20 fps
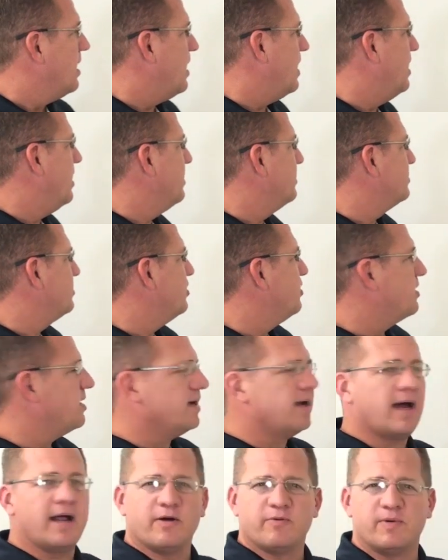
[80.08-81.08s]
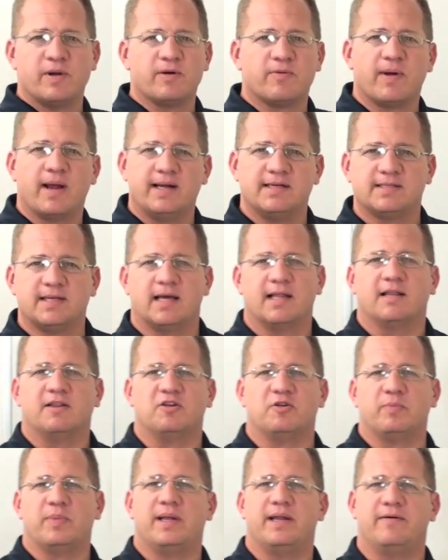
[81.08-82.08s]
So you can kind of rearrange that a
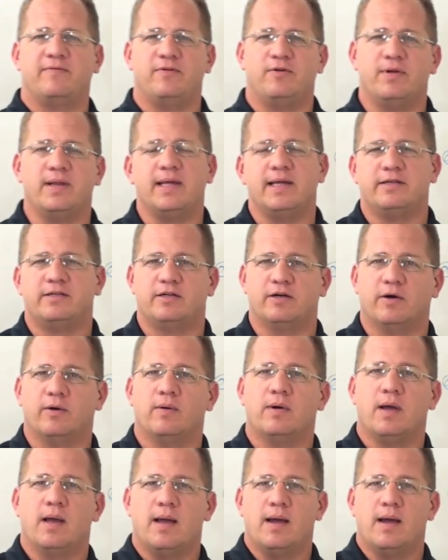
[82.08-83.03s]
little bit if you need to.